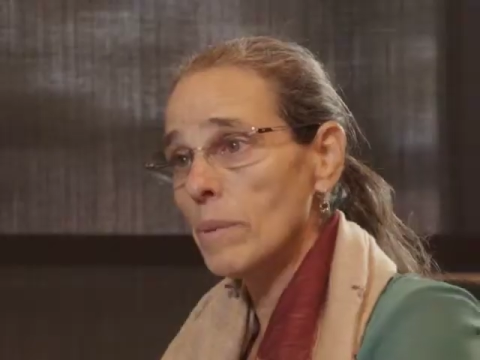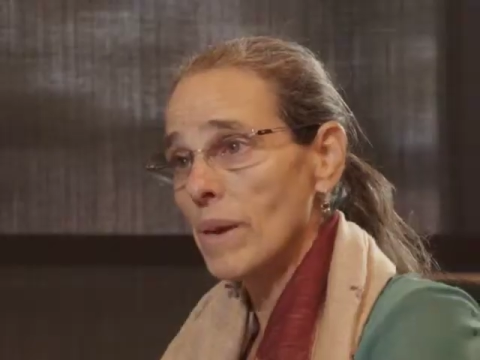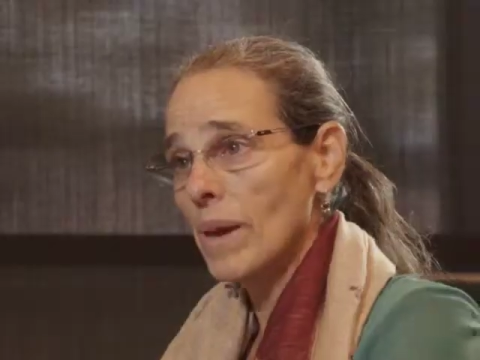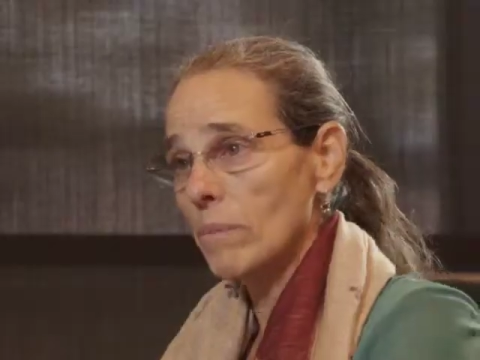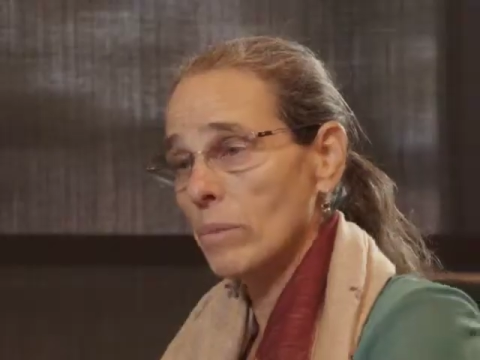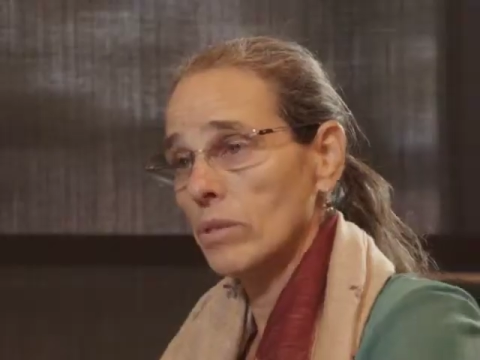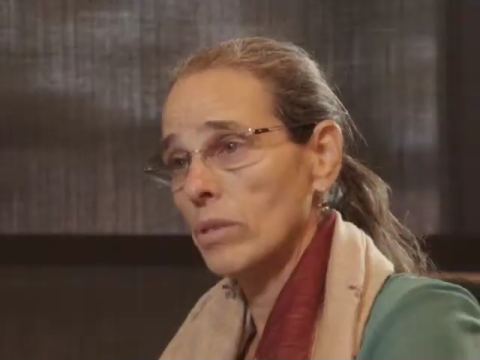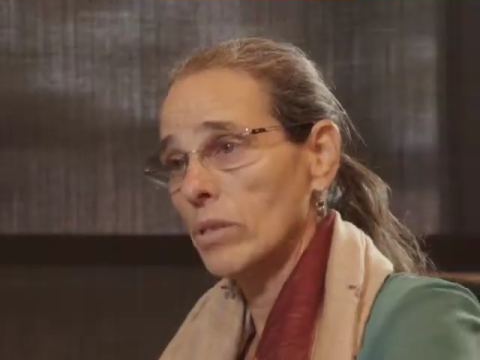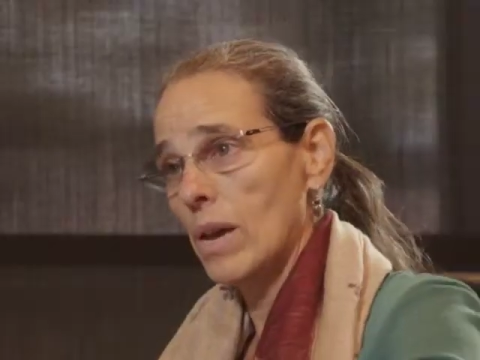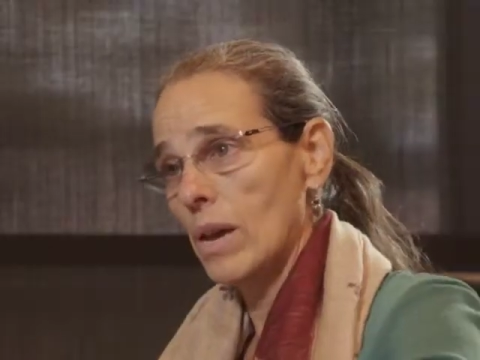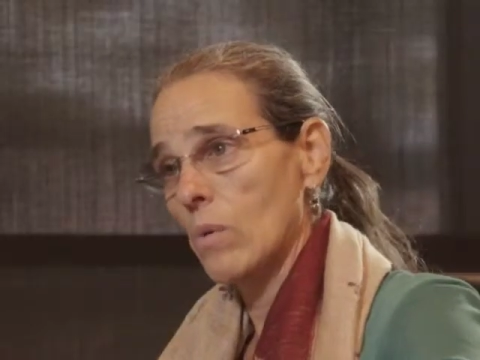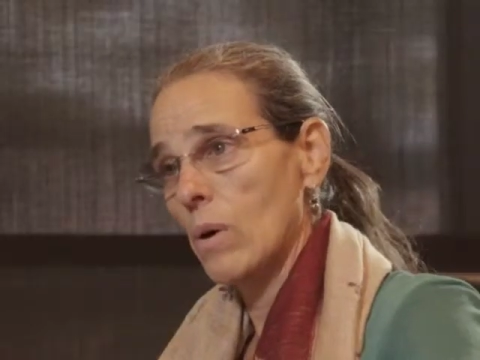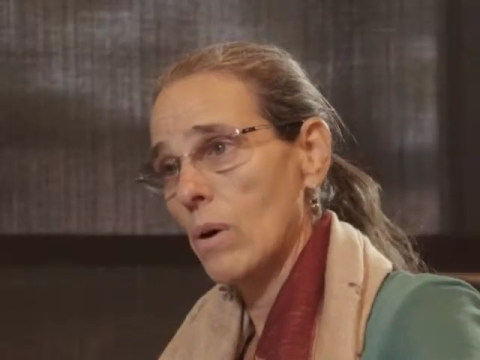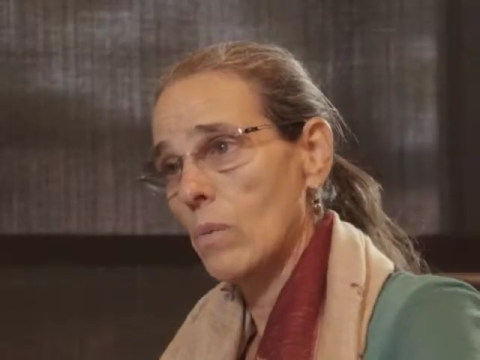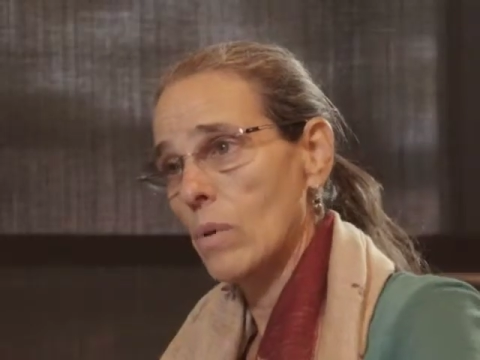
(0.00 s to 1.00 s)
be able to
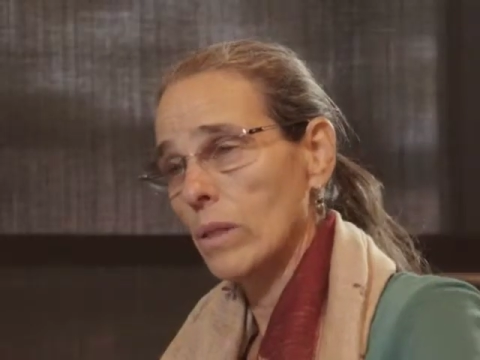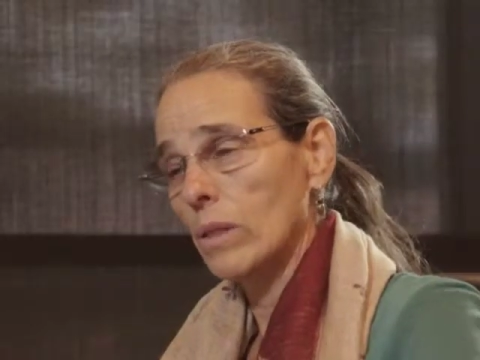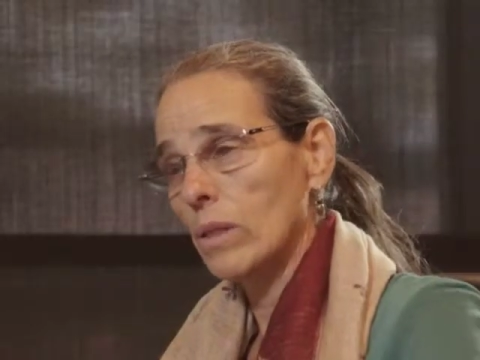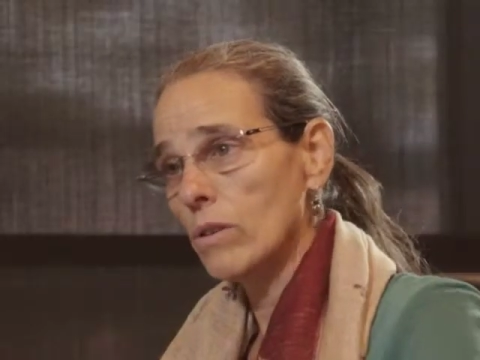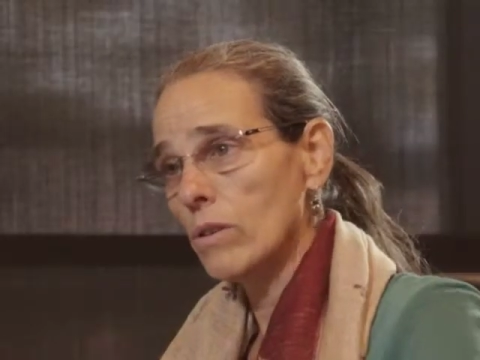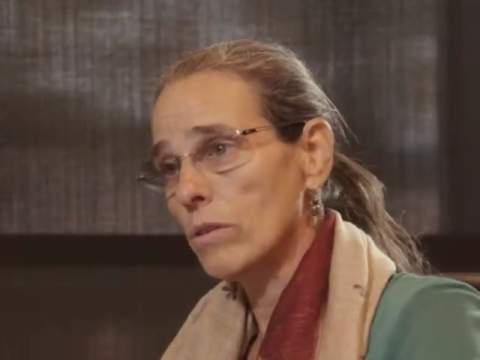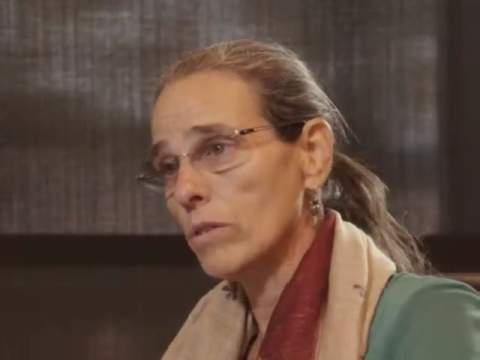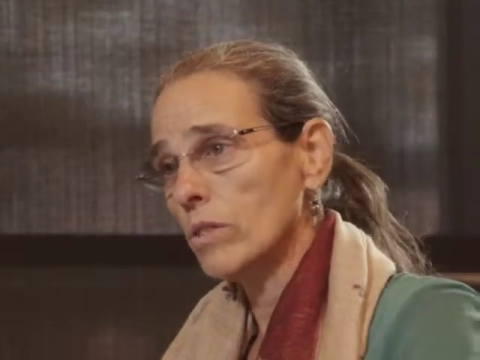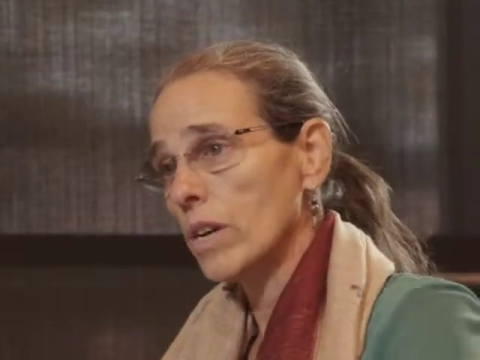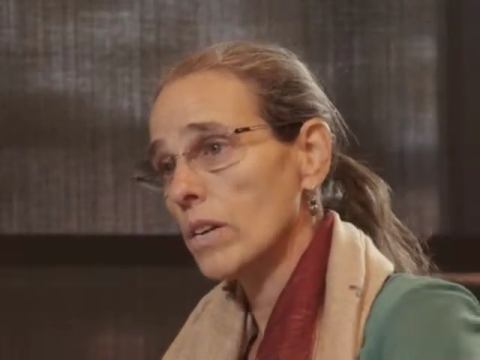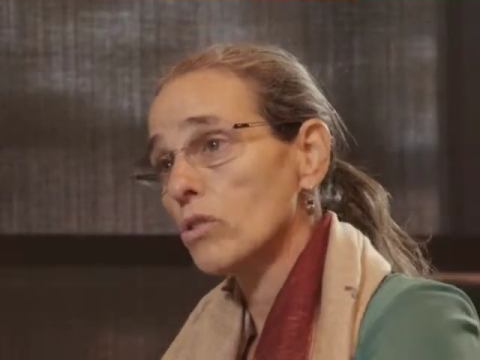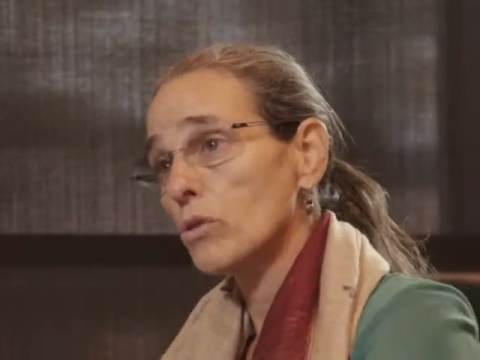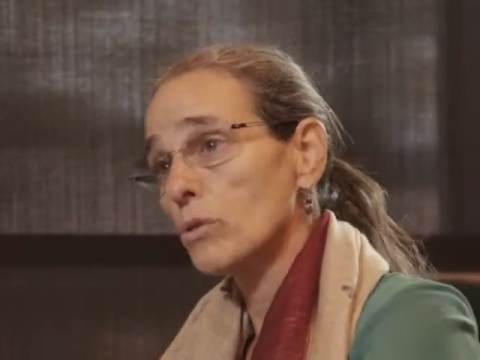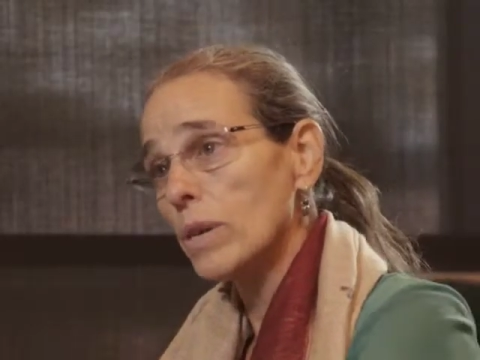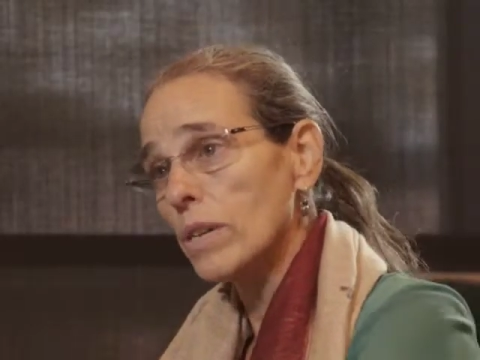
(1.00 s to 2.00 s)
take what one learns
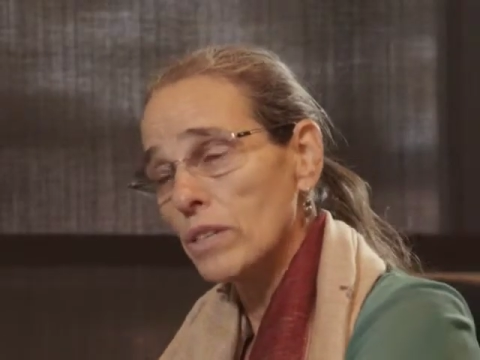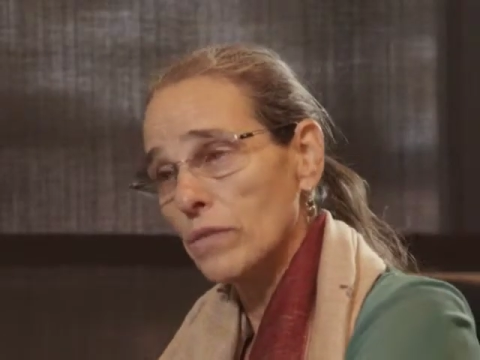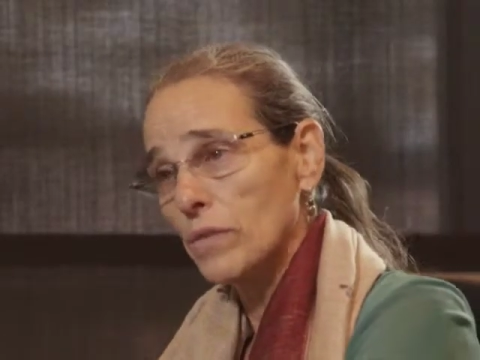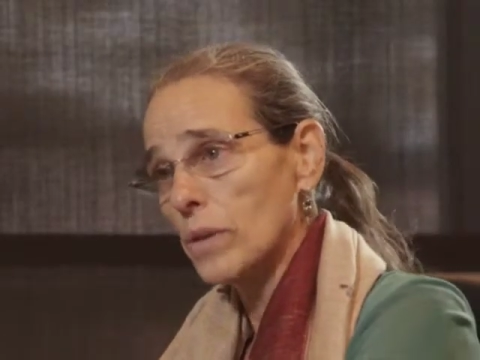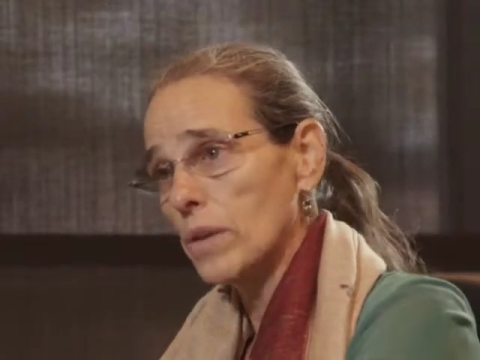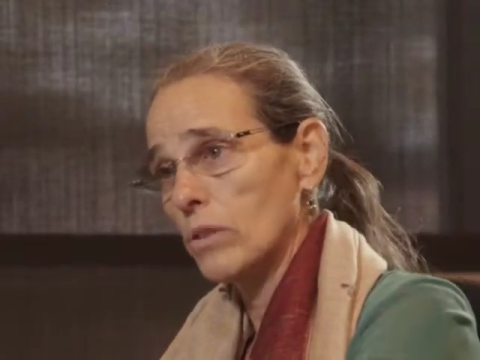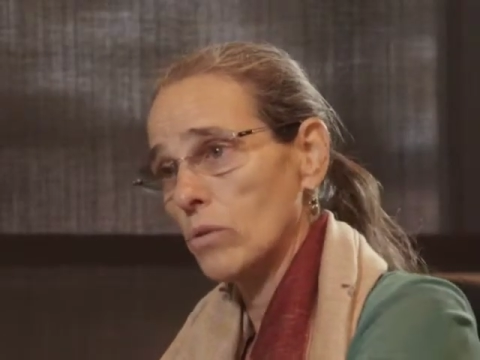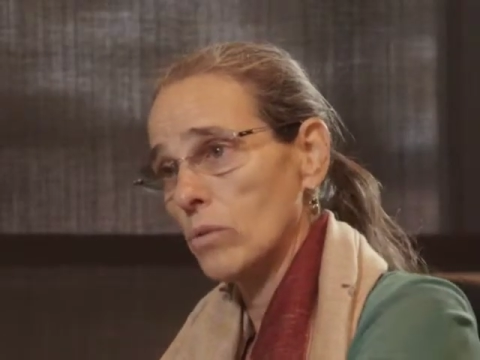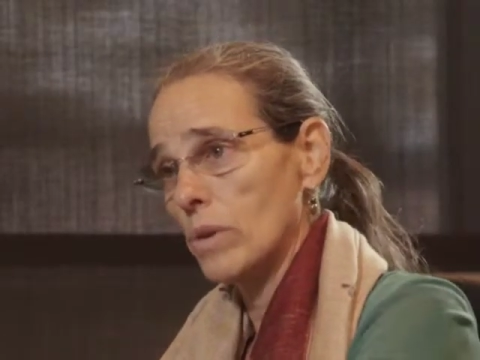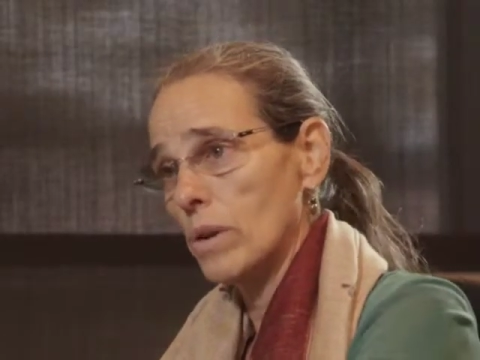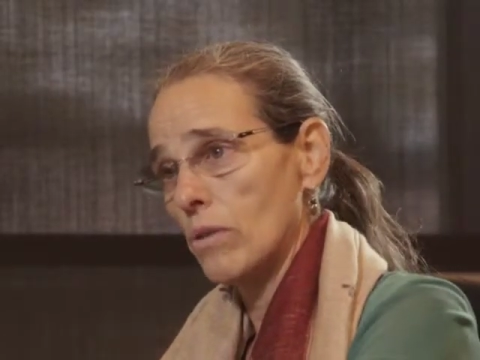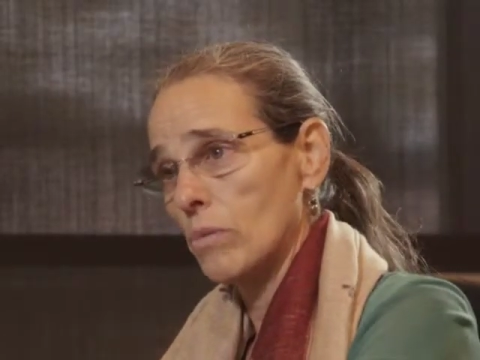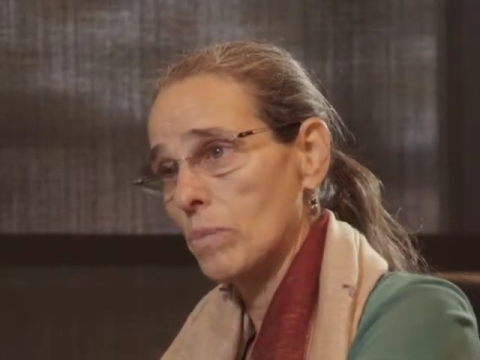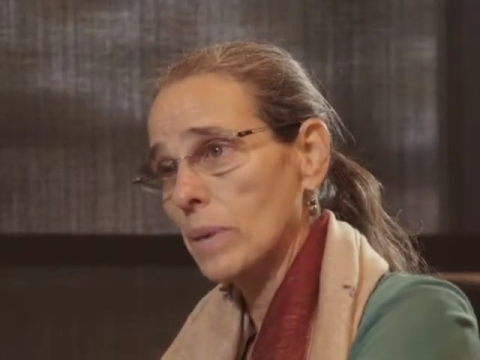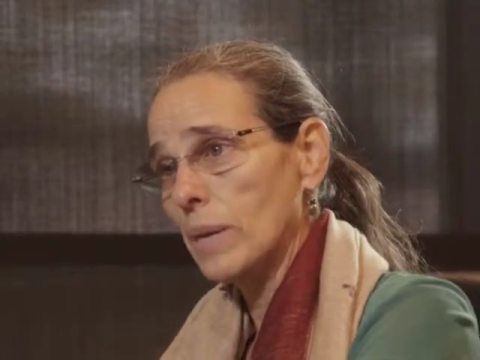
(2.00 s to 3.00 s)
and transfer it into
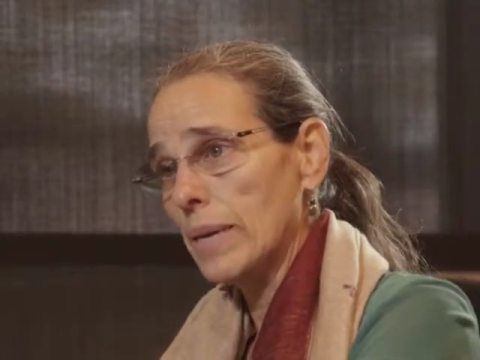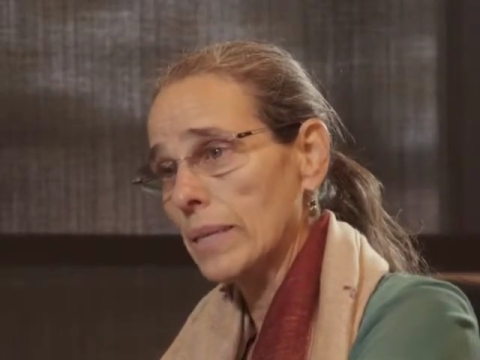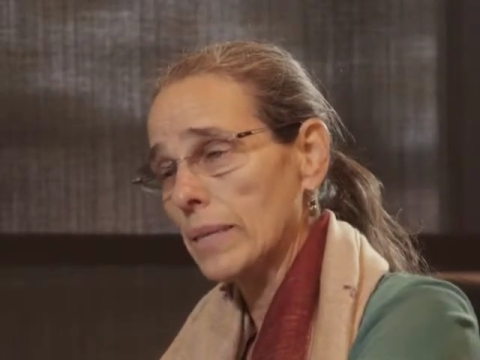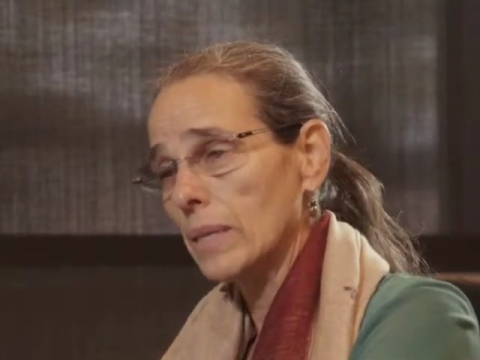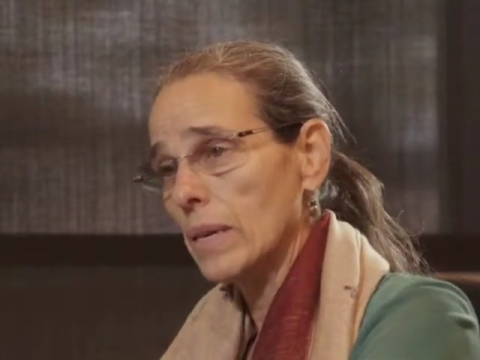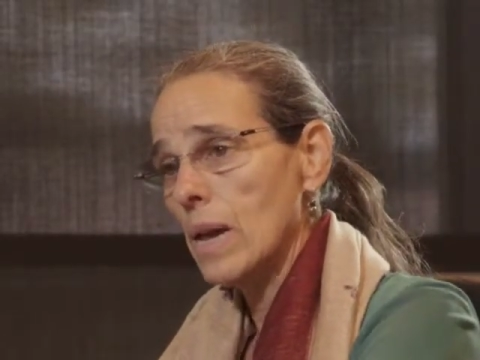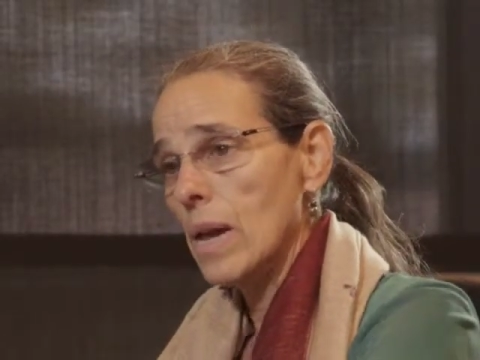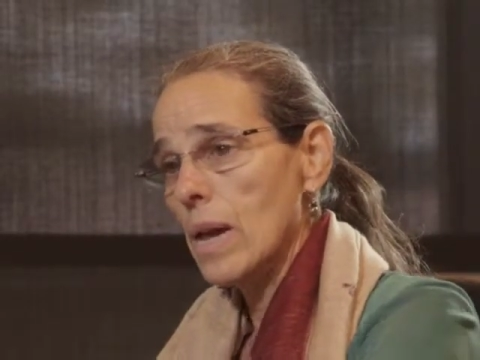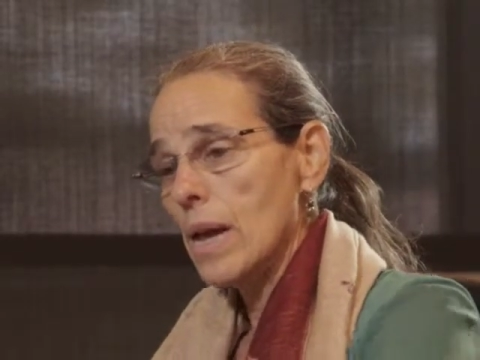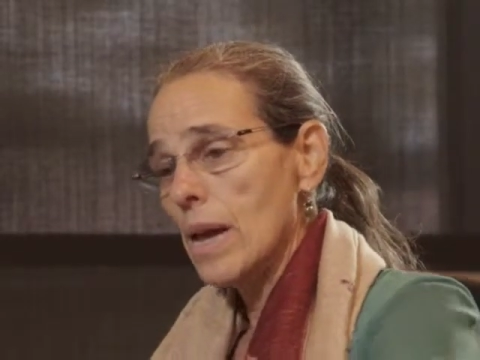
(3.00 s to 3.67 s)
another place.